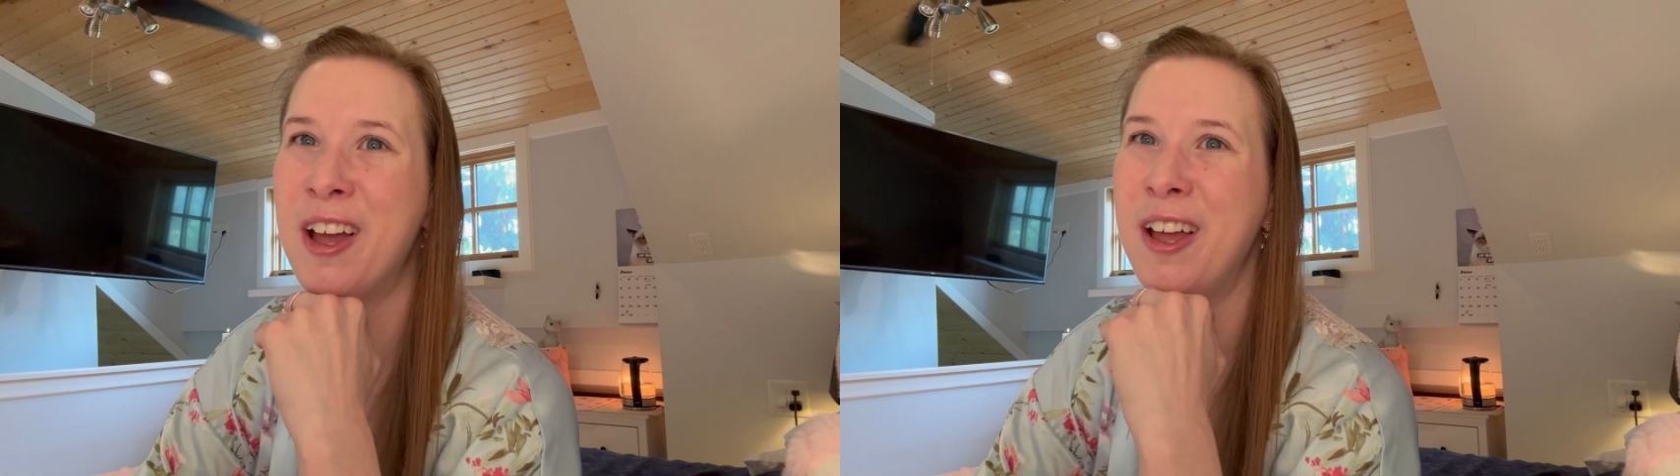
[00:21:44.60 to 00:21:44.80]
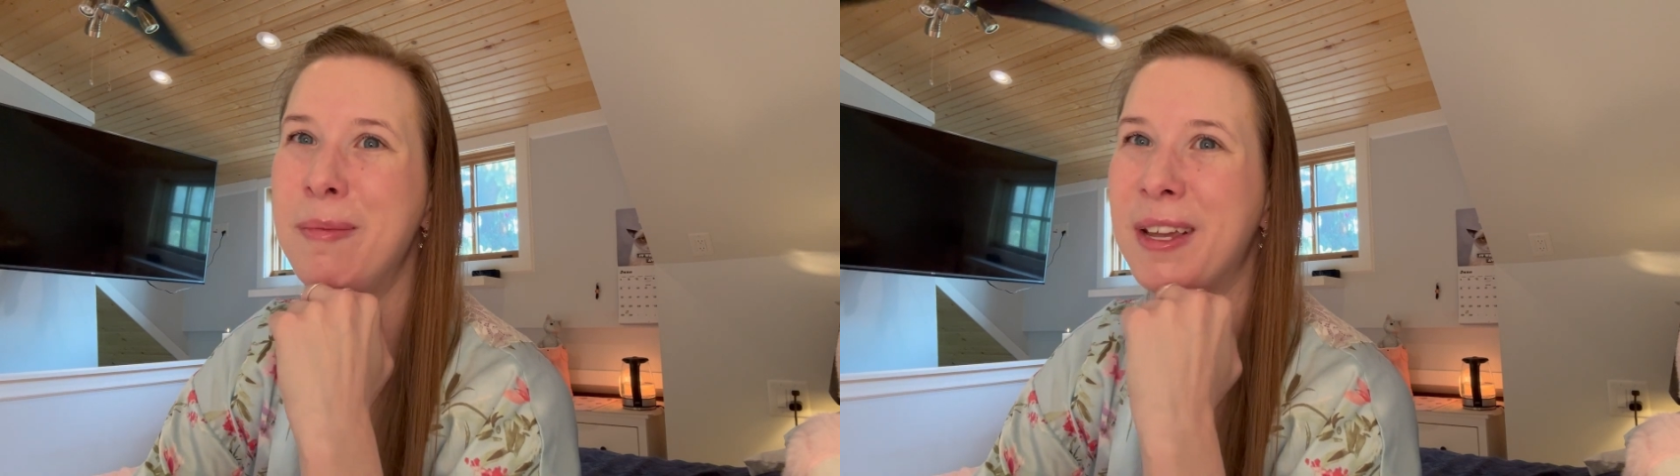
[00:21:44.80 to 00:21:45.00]

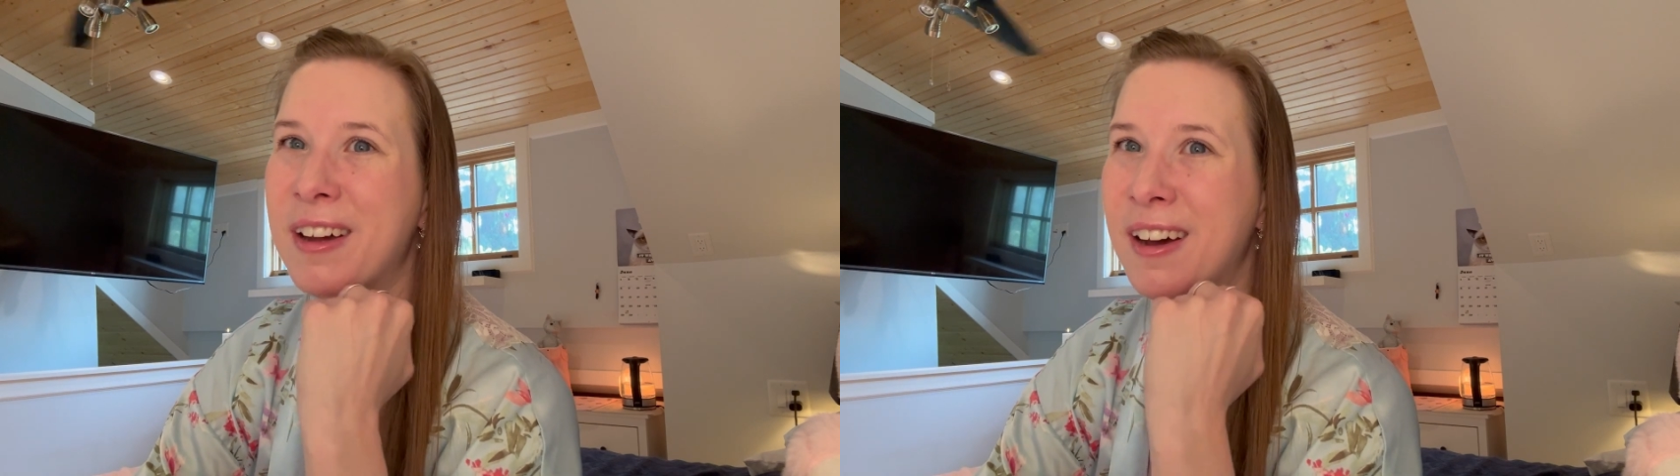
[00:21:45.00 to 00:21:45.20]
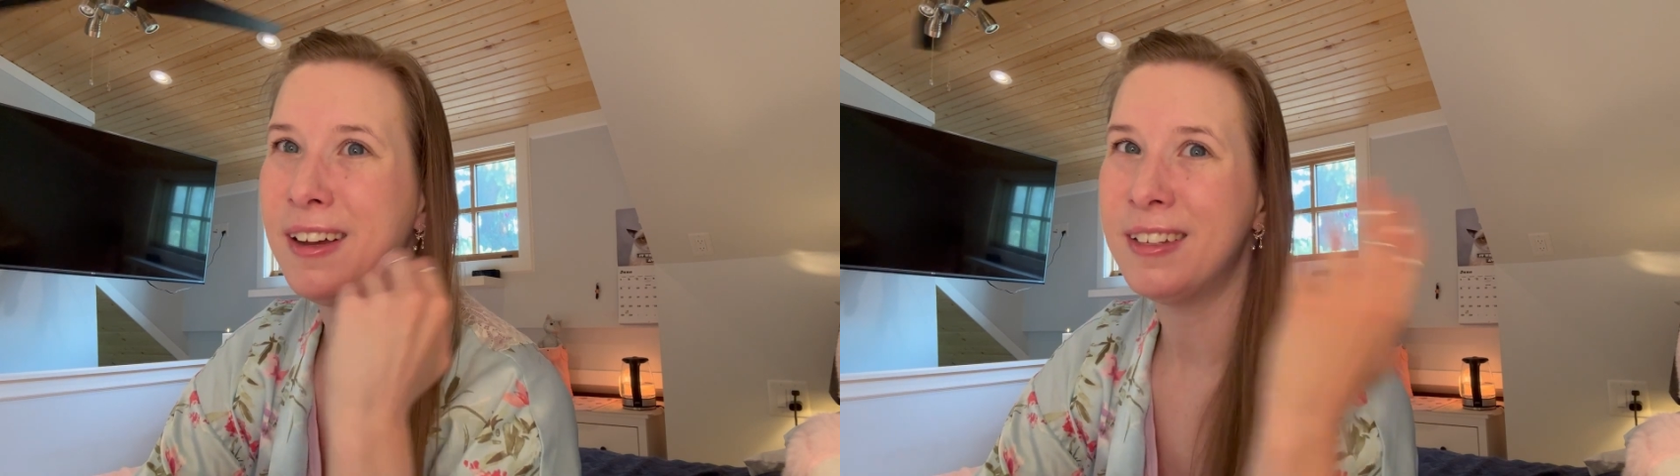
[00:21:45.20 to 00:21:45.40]

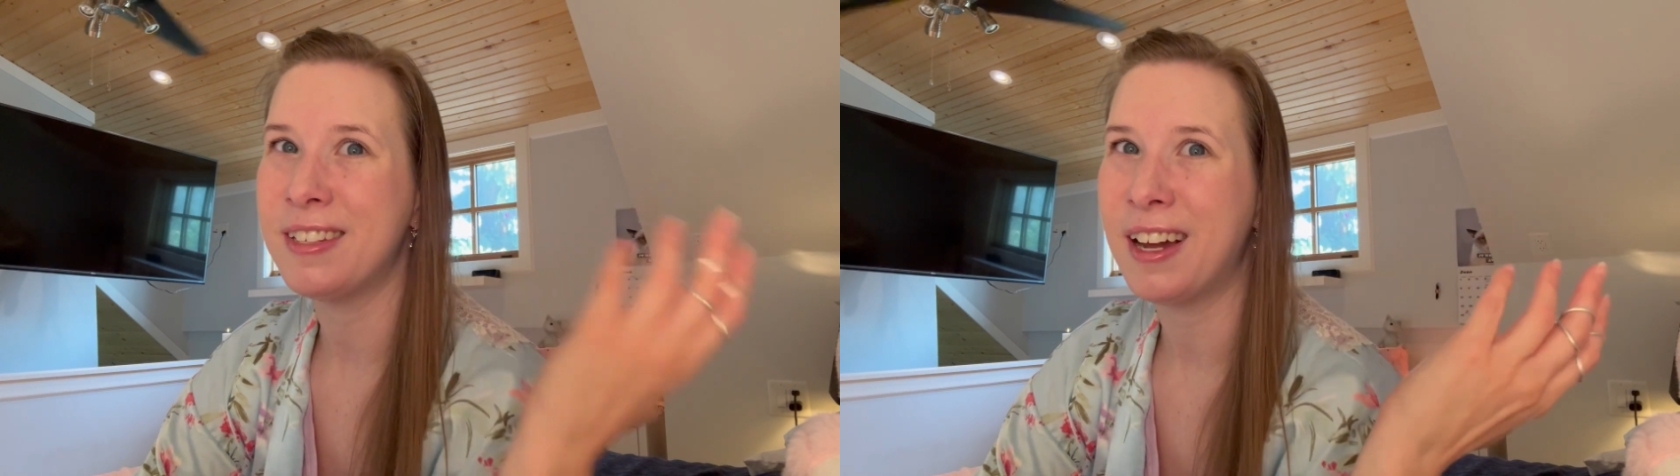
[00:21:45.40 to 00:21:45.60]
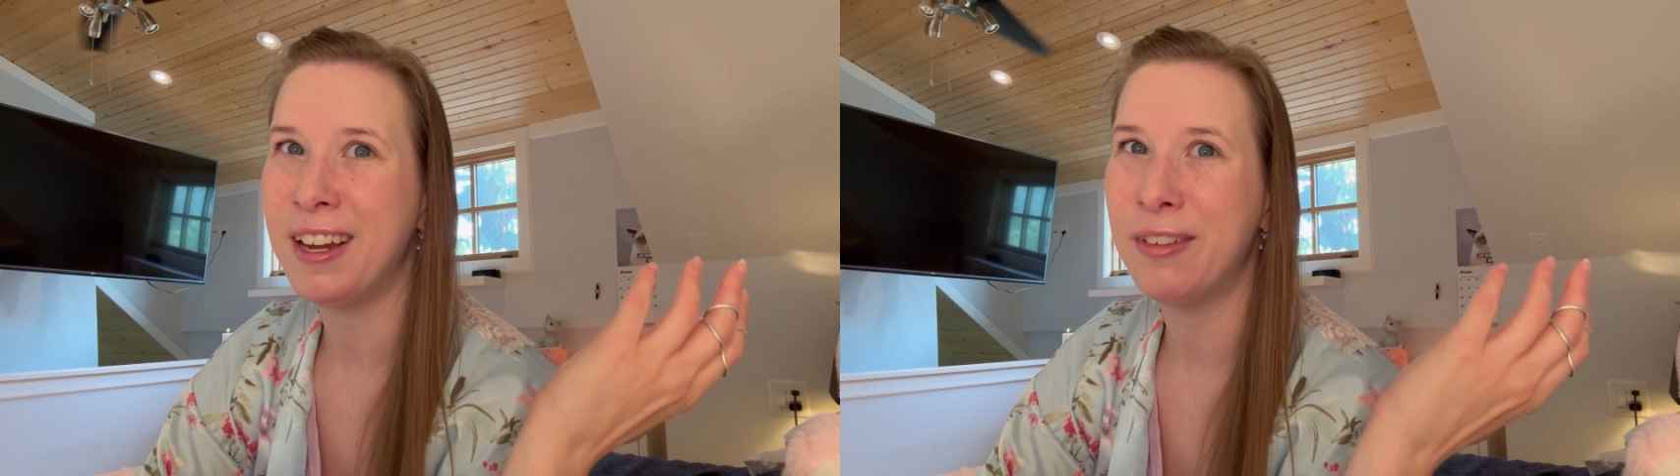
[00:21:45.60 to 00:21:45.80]
because
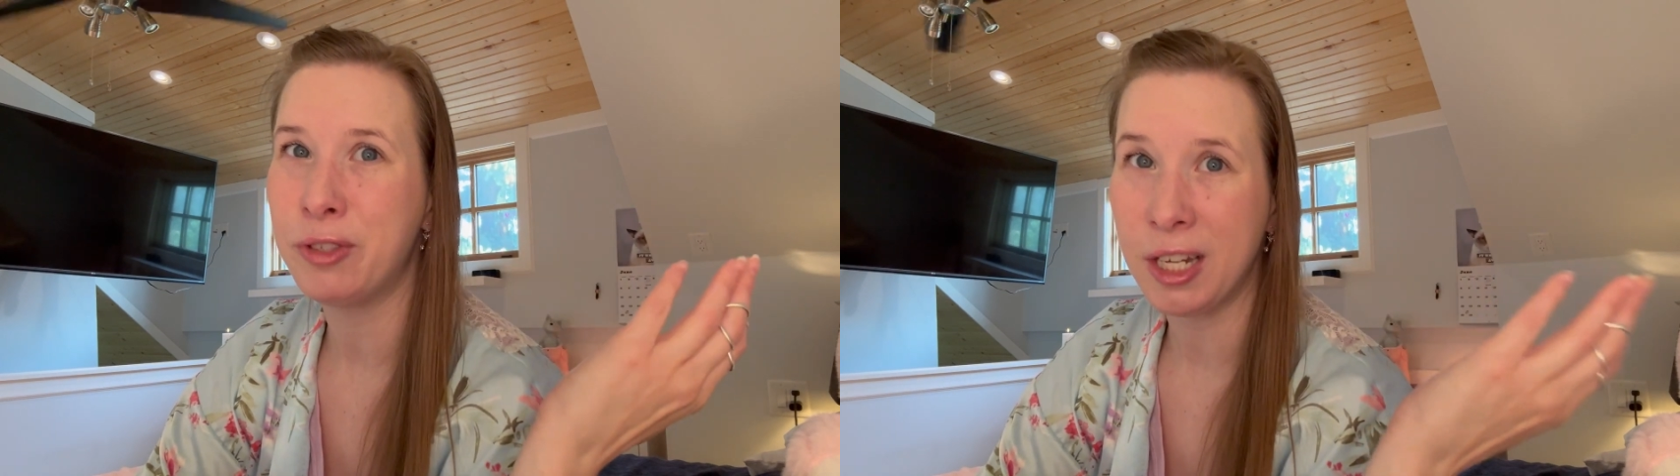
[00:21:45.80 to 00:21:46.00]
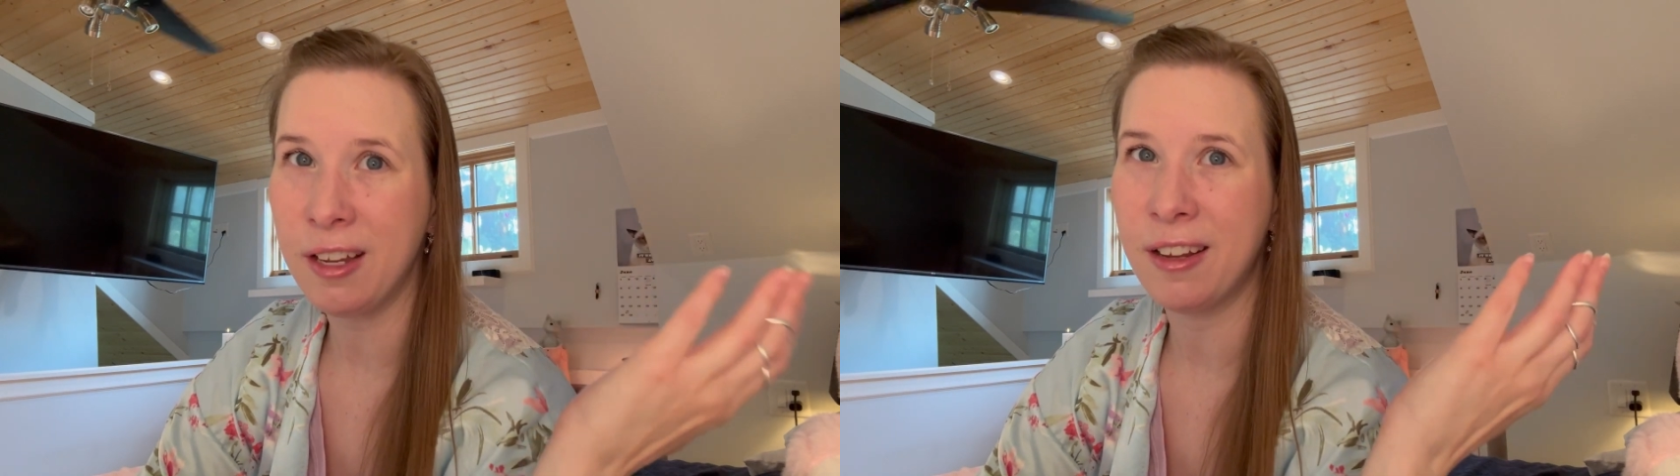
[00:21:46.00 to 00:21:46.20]
I have
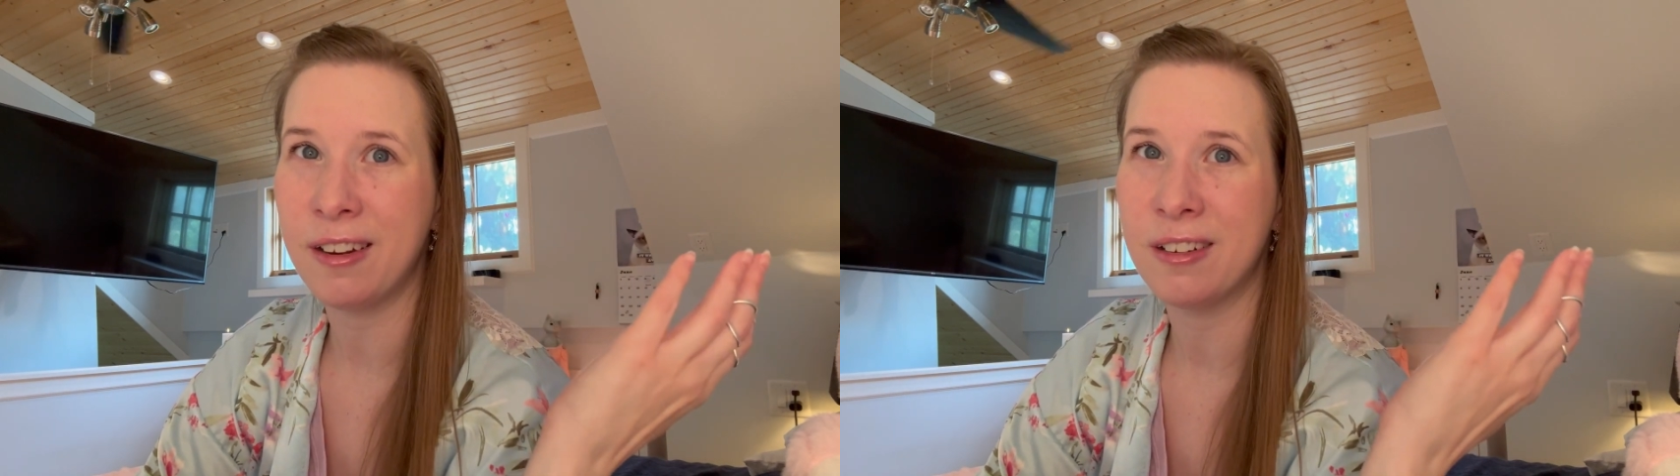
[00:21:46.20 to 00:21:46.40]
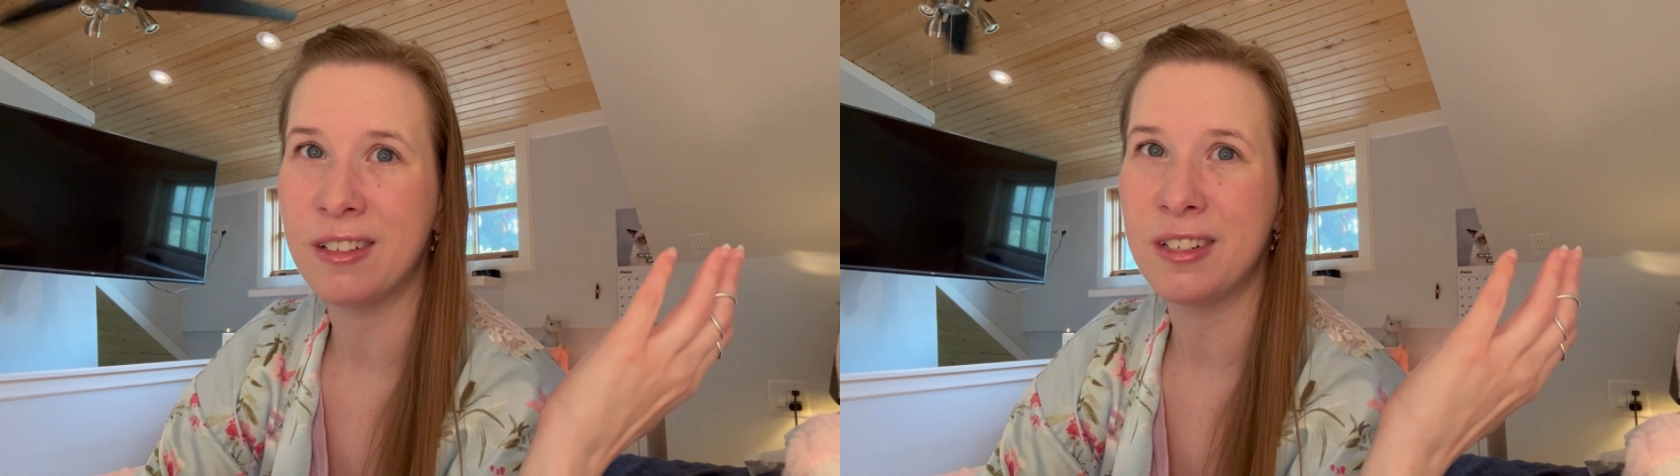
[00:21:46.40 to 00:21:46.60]

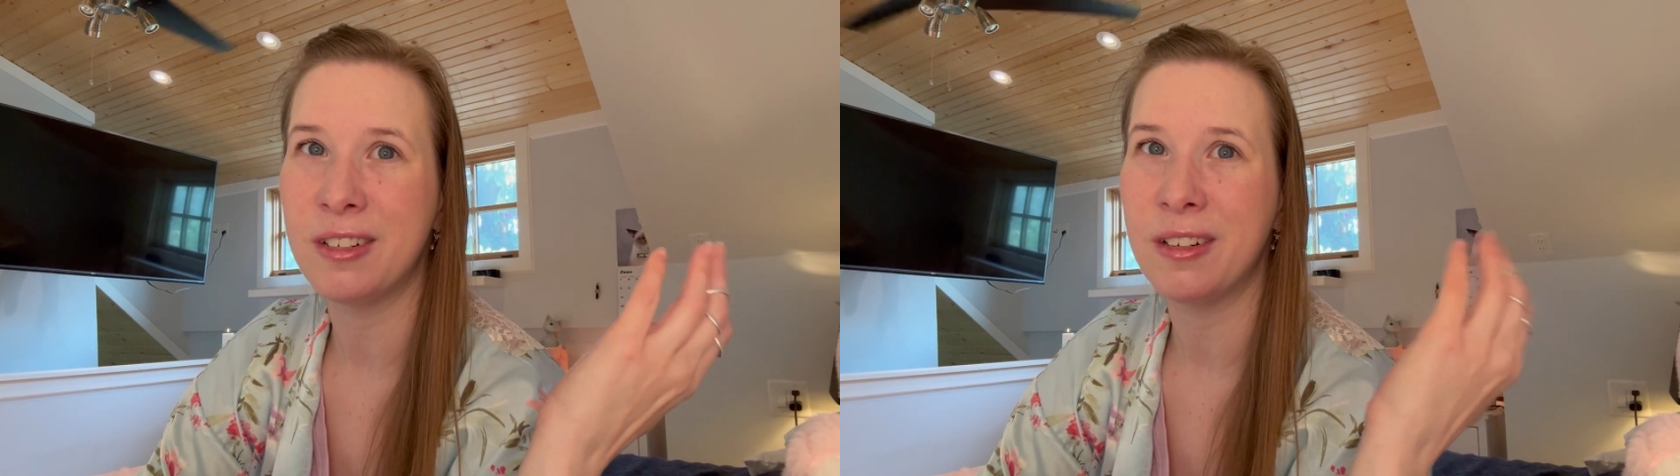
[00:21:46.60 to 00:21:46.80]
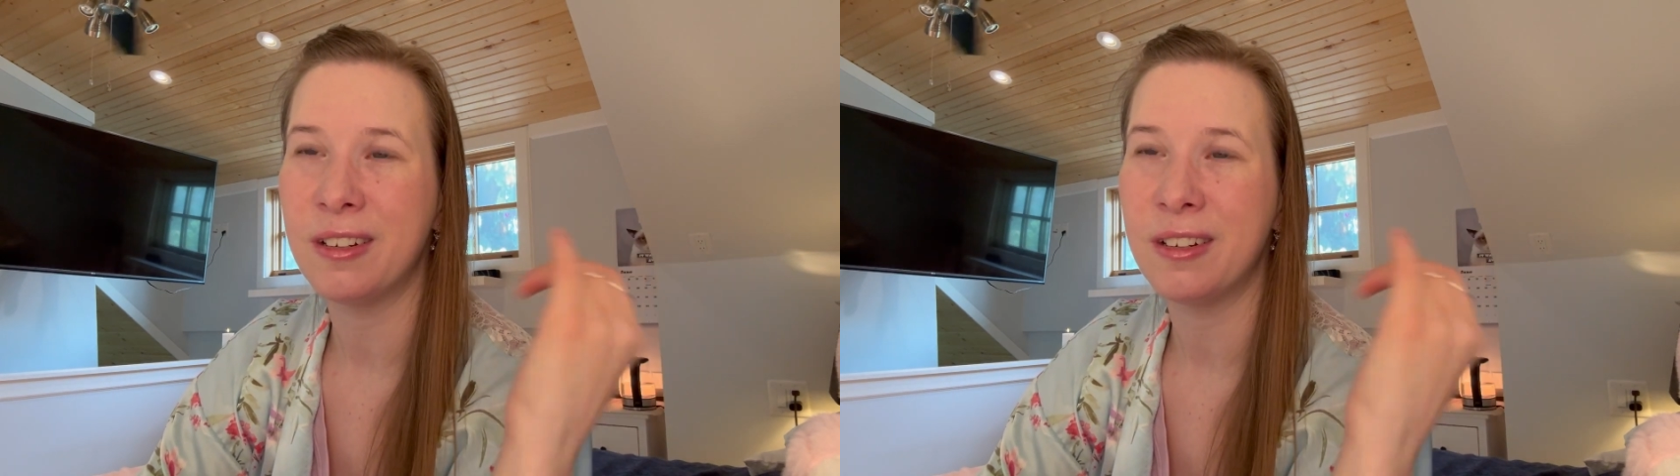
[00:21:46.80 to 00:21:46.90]
changed